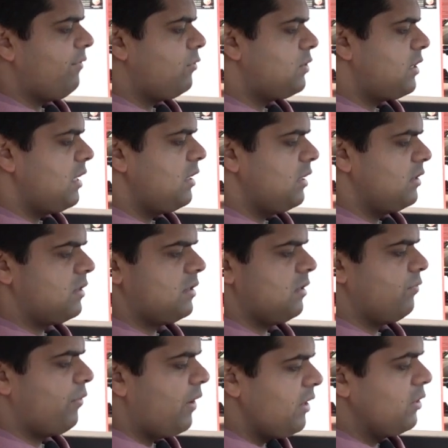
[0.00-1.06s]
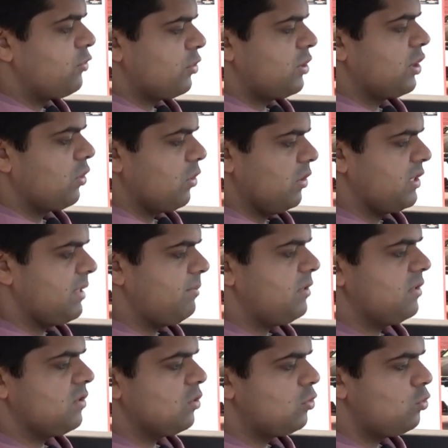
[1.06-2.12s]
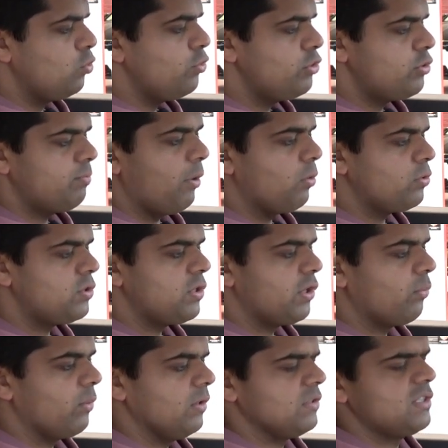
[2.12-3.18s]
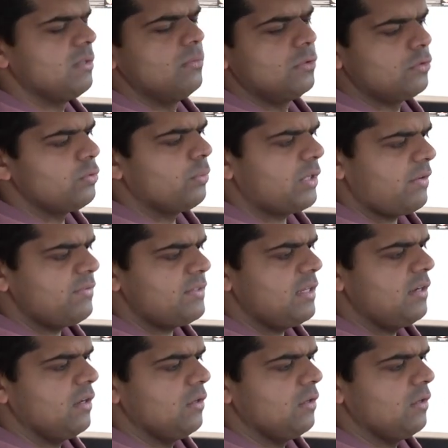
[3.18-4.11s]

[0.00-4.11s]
have to say it's a very interesting concept. It's a two-spoke steering wheel, similar to what I've seen